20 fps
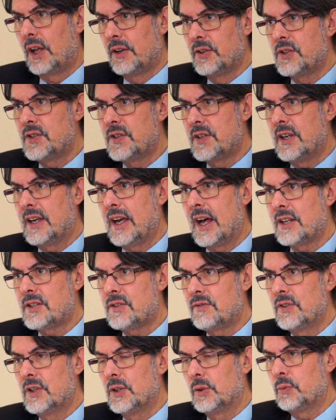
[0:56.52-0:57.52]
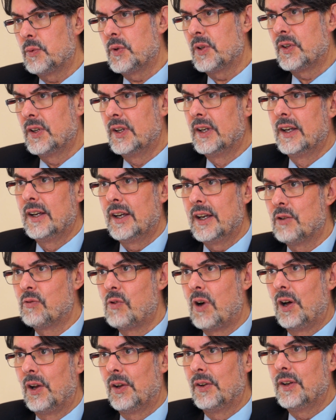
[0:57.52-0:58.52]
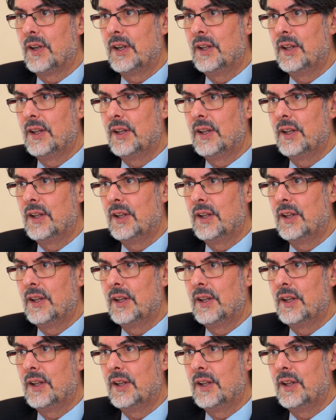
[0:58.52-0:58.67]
undersea gas field with Iran